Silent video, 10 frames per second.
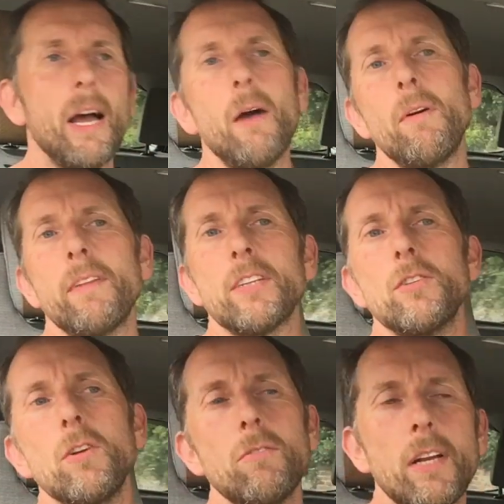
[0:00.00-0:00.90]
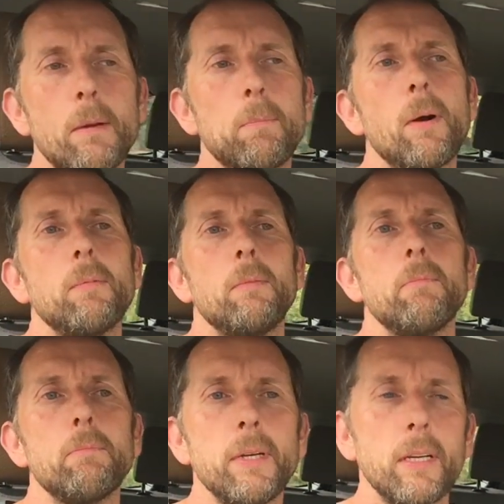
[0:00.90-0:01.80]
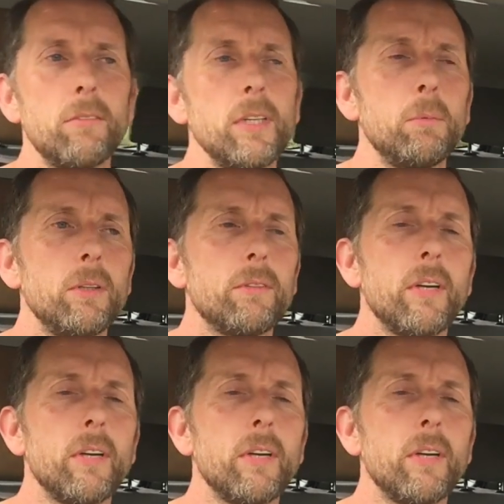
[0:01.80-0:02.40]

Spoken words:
However, that's not really a problem being a rear-wheel